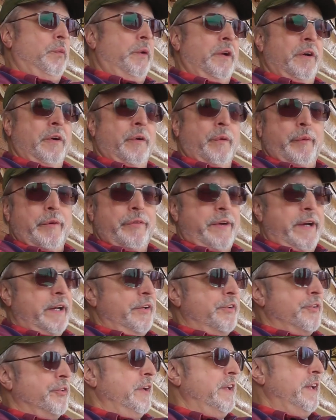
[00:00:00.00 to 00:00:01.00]
winter and we've
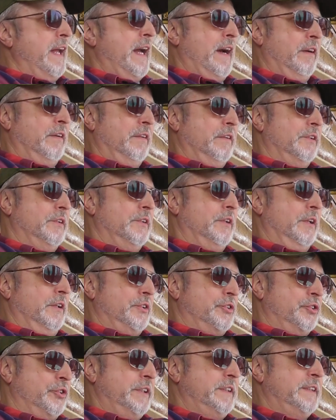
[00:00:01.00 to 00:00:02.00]
had trees
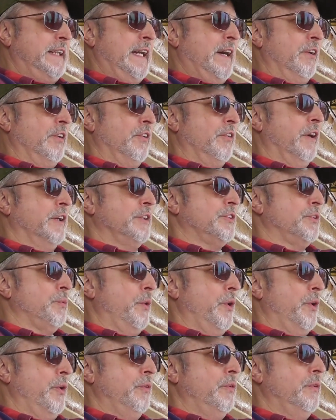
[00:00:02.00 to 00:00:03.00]
down across the
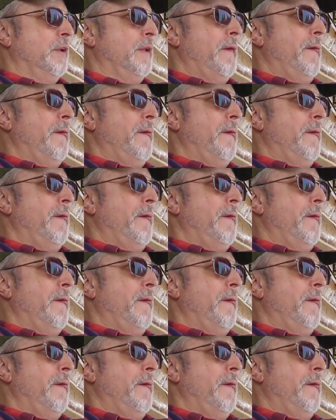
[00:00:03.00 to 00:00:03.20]
road.